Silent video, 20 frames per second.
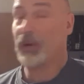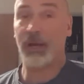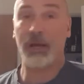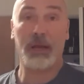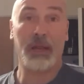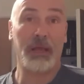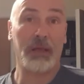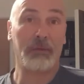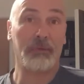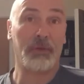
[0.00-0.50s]

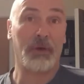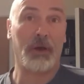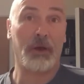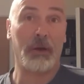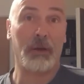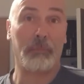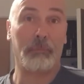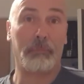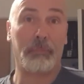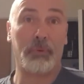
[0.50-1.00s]
pale ale that
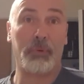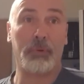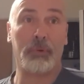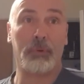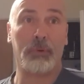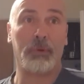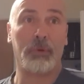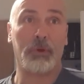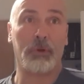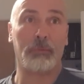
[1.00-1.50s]
I
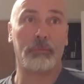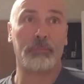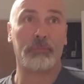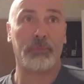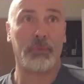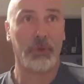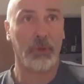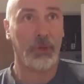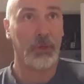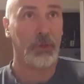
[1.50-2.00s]
brewed up
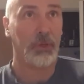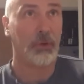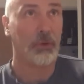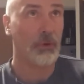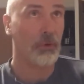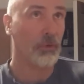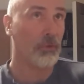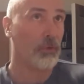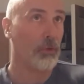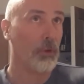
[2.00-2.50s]
the
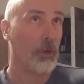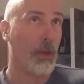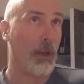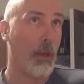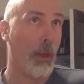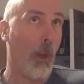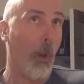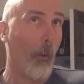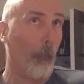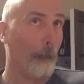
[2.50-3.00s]

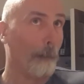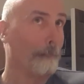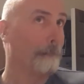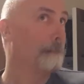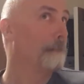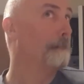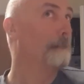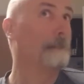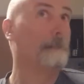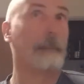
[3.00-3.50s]
other
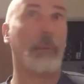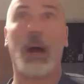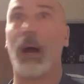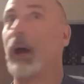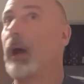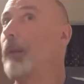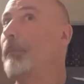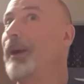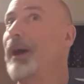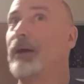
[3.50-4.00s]

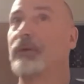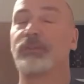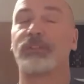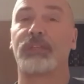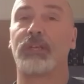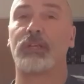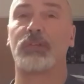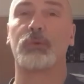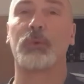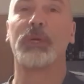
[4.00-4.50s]
about
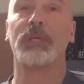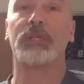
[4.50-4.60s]
6